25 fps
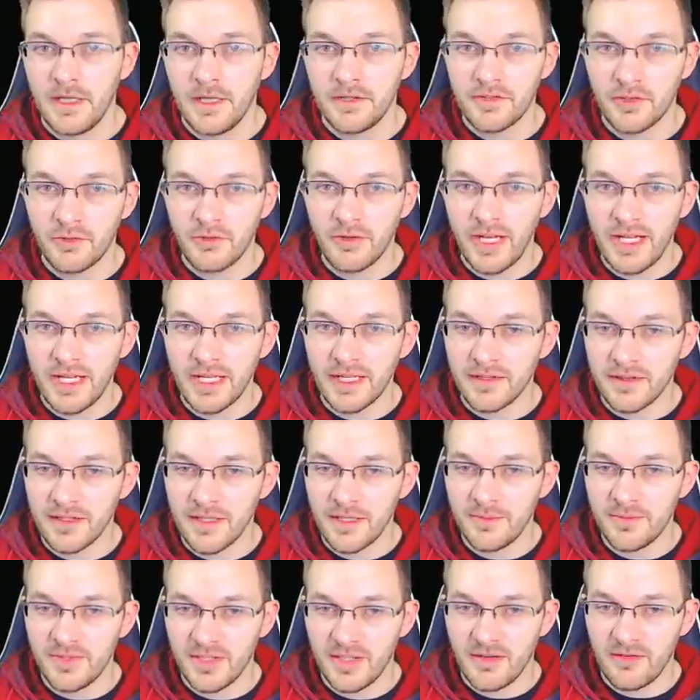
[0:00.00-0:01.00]
There's a great
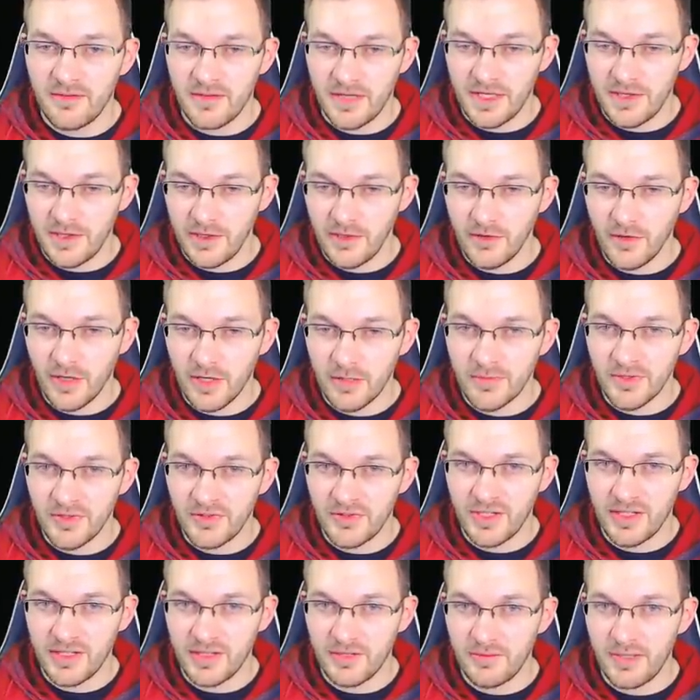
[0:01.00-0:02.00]
glimpse of a new armor
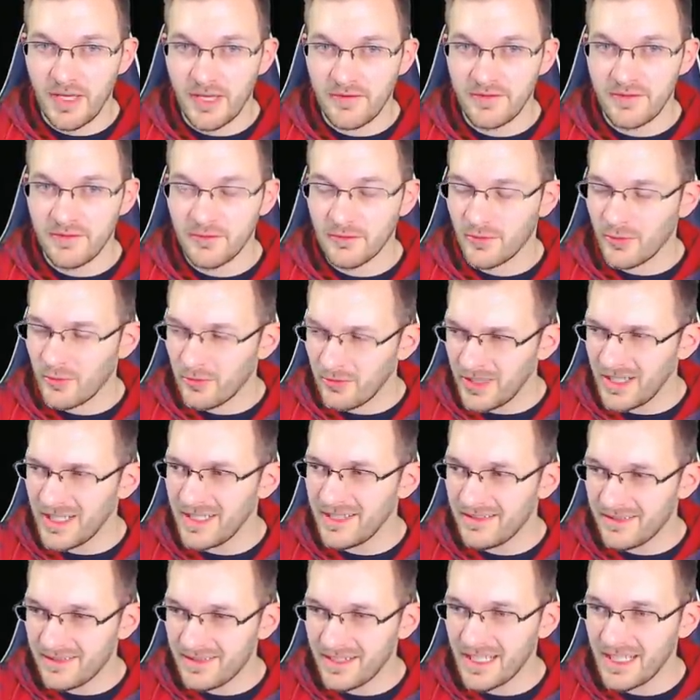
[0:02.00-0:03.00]
set that we haven't
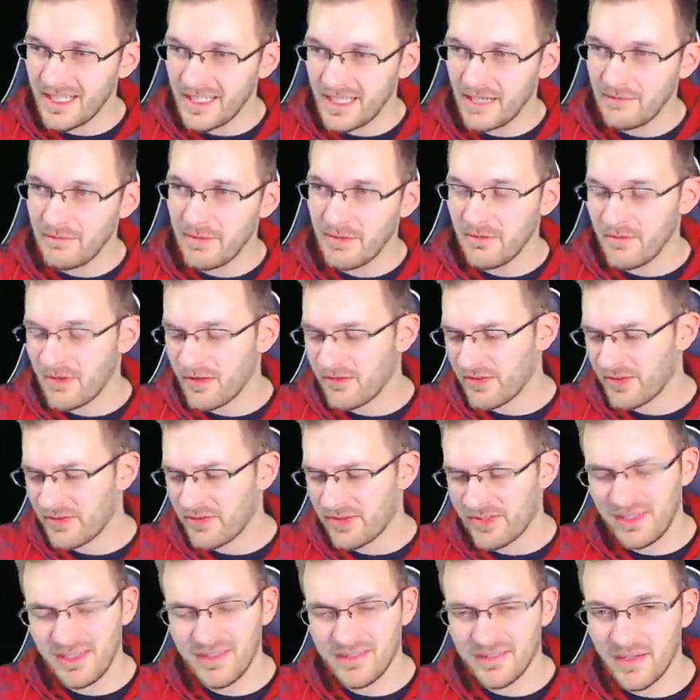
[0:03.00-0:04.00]
really seen yet. We have
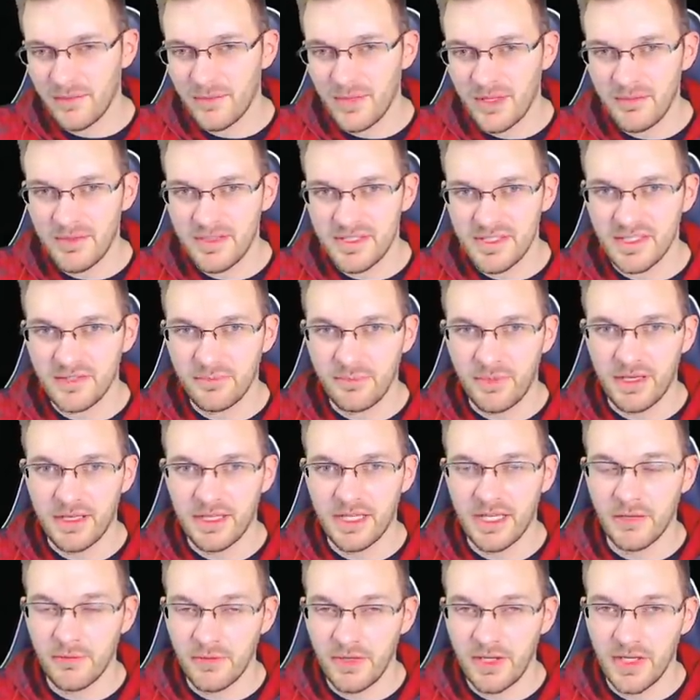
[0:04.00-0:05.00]
seen some images, but
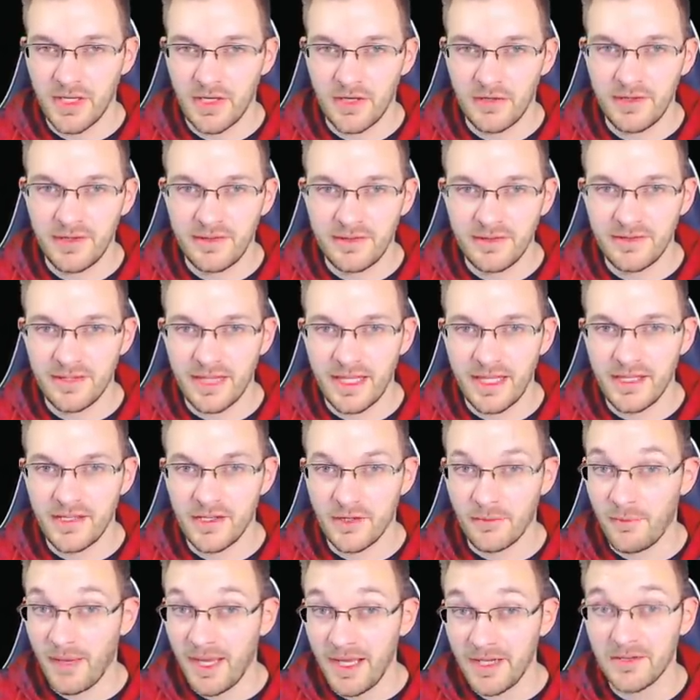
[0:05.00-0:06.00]
here we go. This is the
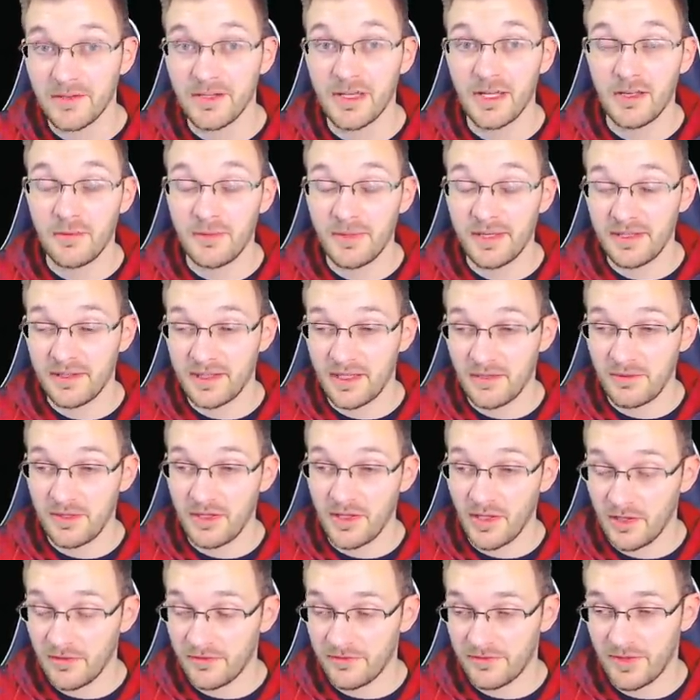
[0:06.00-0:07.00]
Commander helmet that we
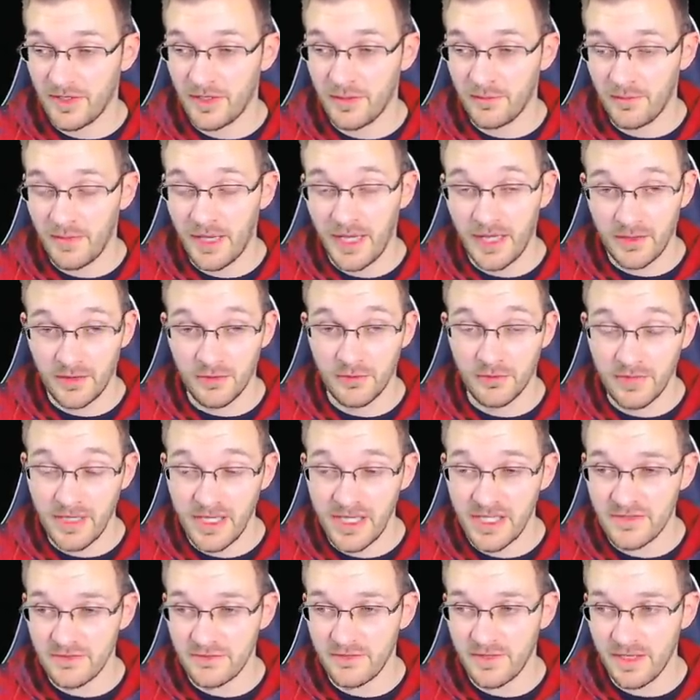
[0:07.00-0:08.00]
know from Halo
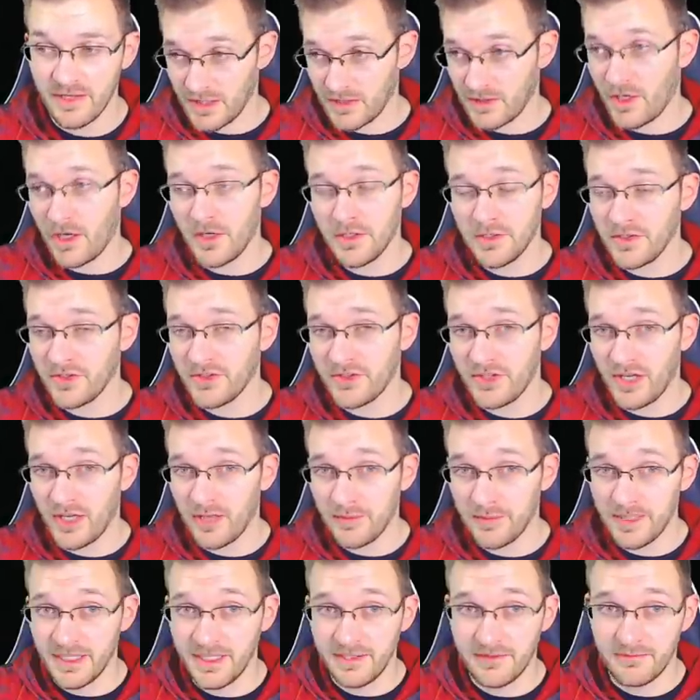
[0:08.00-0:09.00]
Reach with Carter
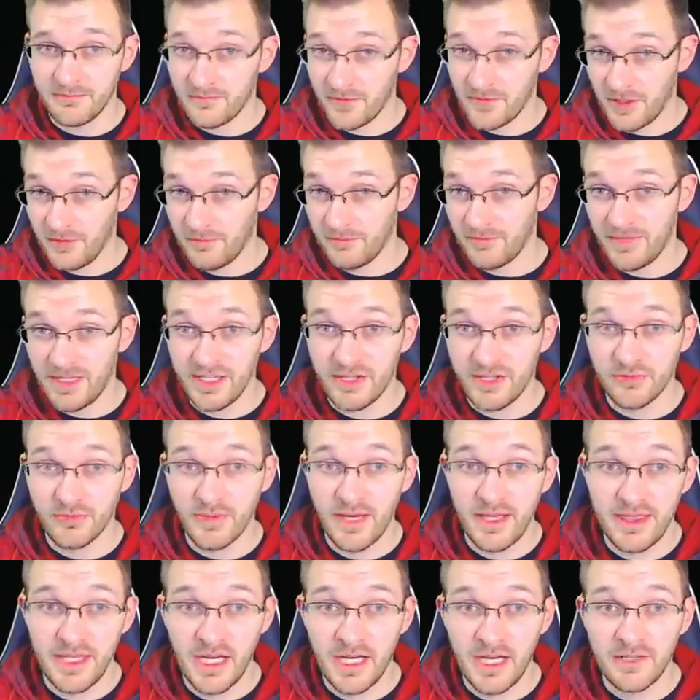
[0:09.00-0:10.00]
helmet, well, it's
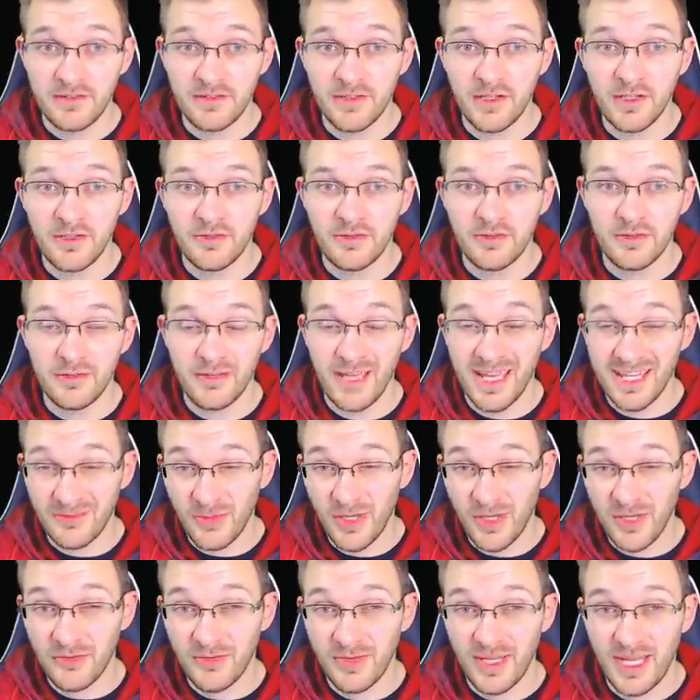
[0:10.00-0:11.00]
right there, as long as as
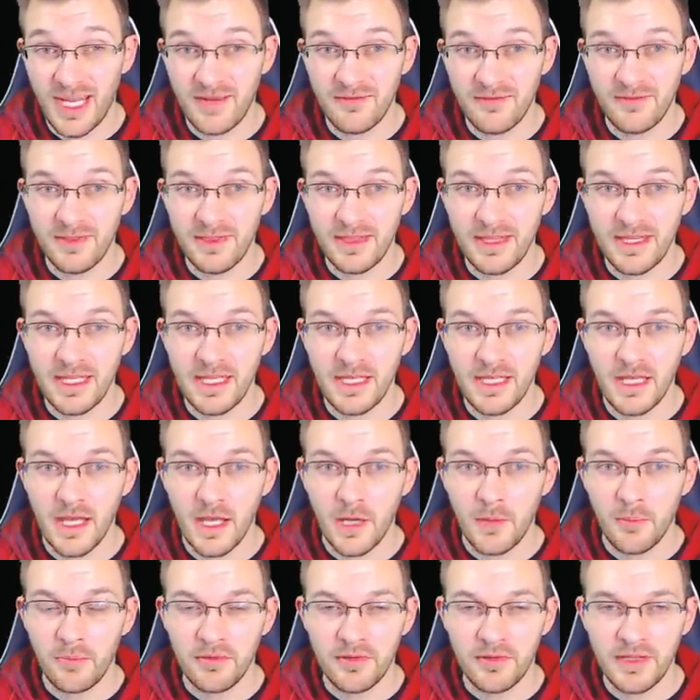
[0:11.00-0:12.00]
well as we have the
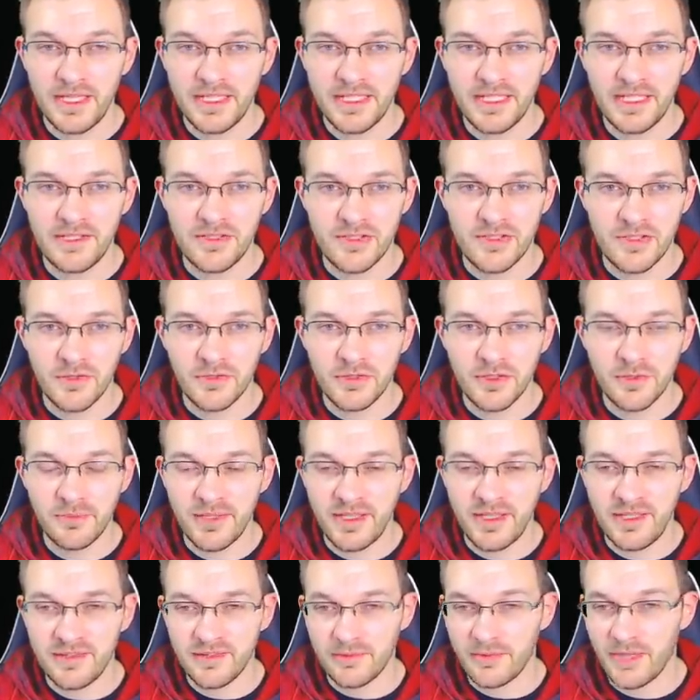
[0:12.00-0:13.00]
bladed shoulder
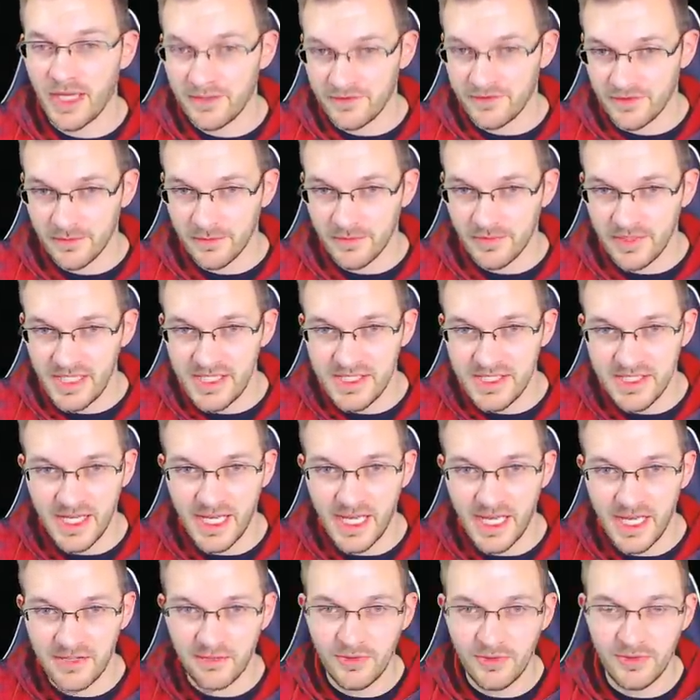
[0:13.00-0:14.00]
piece that we had from Reach
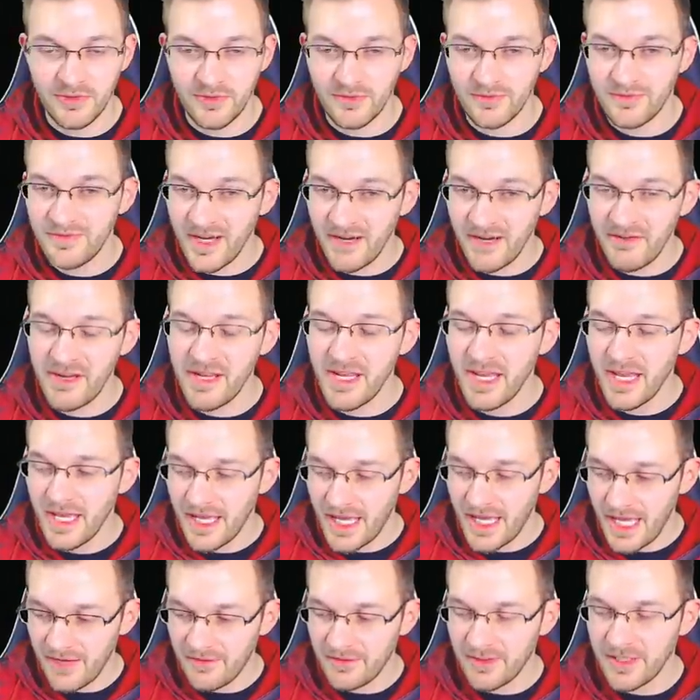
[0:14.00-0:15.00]
as well. So very
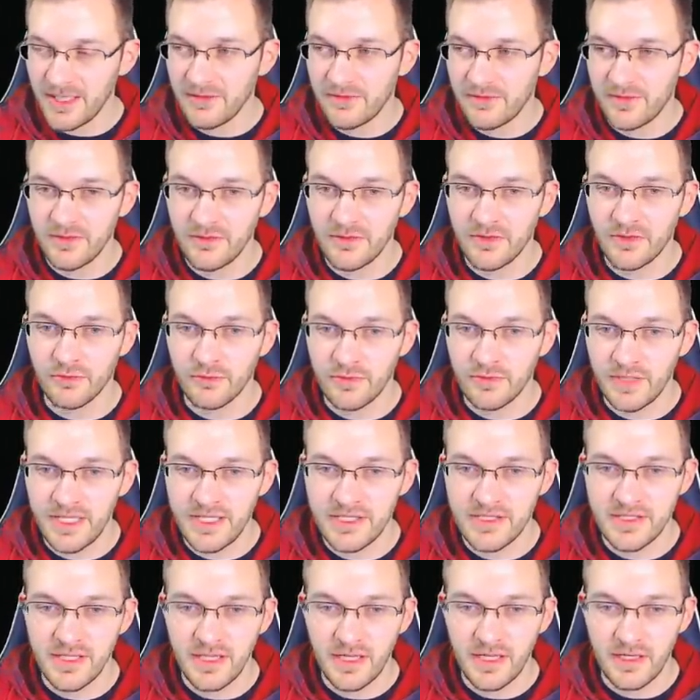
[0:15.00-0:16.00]
heavily influenced
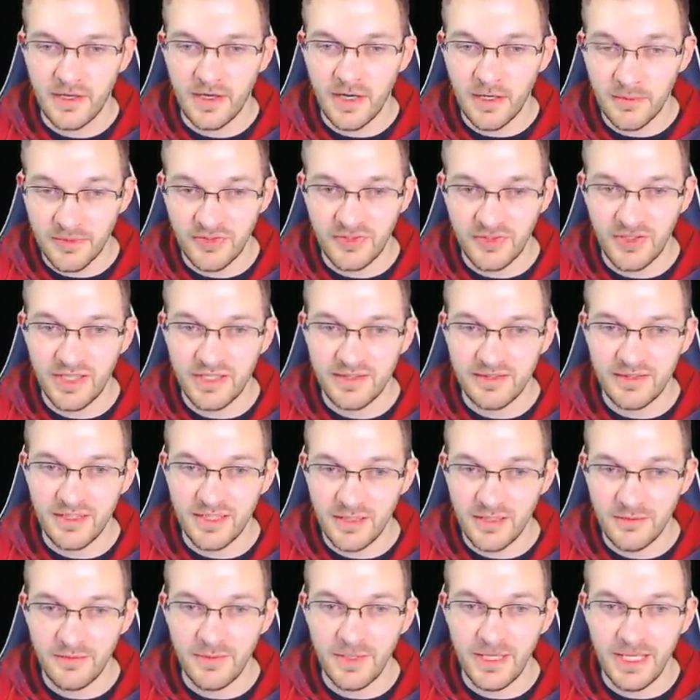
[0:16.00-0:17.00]
Reach armor set's
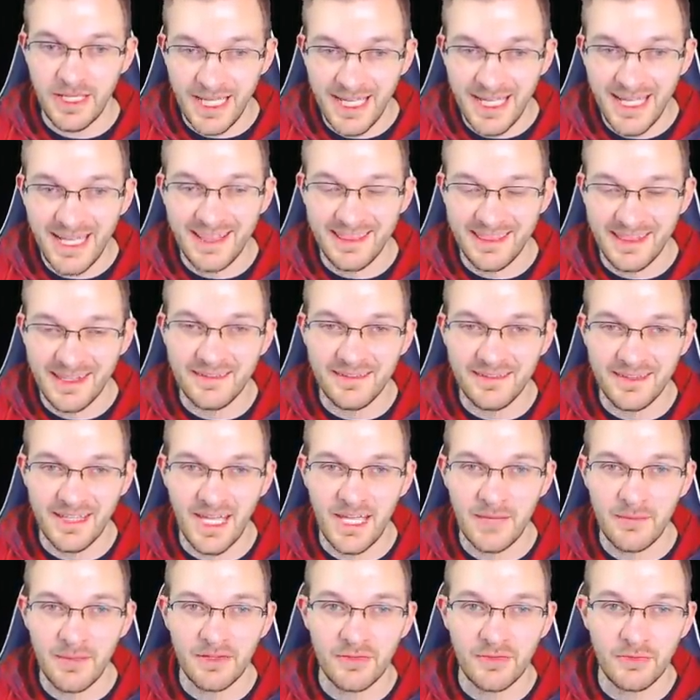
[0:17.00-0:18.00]
gonna be in this
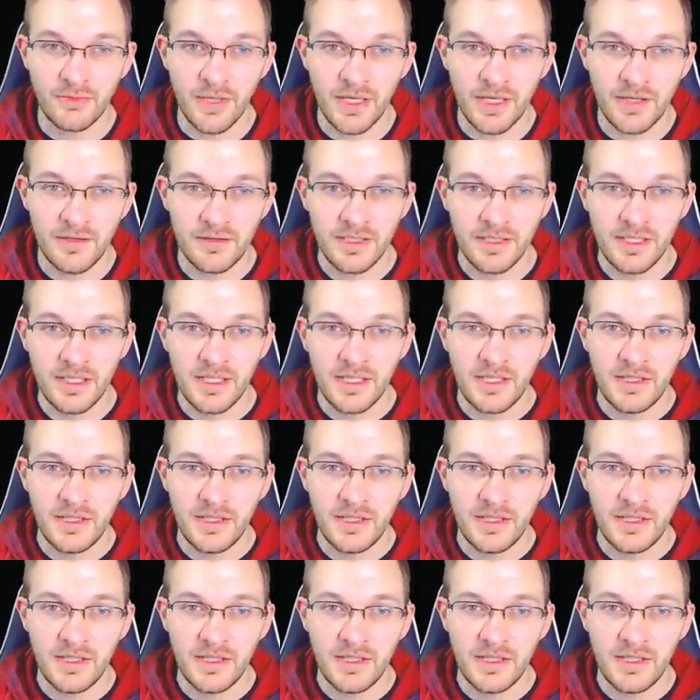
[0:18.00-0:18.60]
game as well.